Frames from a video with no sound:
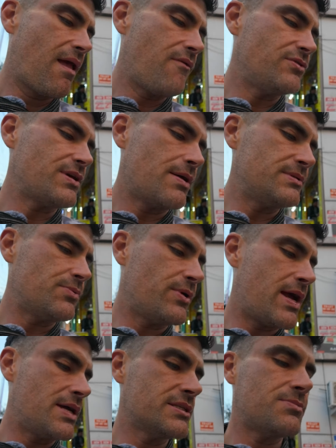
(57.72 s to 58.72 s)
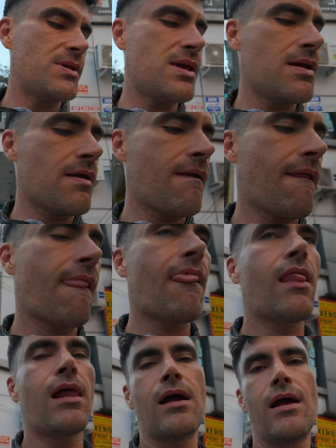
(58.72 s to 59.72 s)
every time someone asks me,
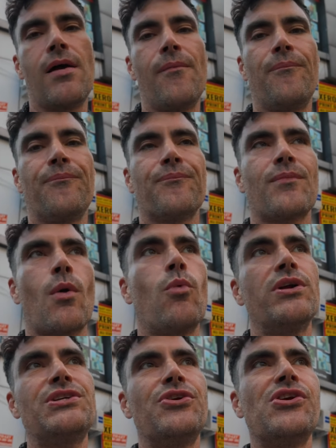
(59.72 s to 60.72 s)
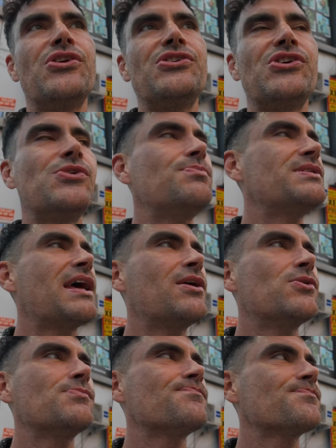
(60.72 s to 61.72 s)
what's your YouTube
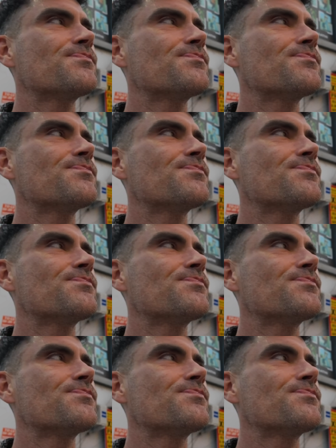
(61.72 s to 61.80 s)
channel?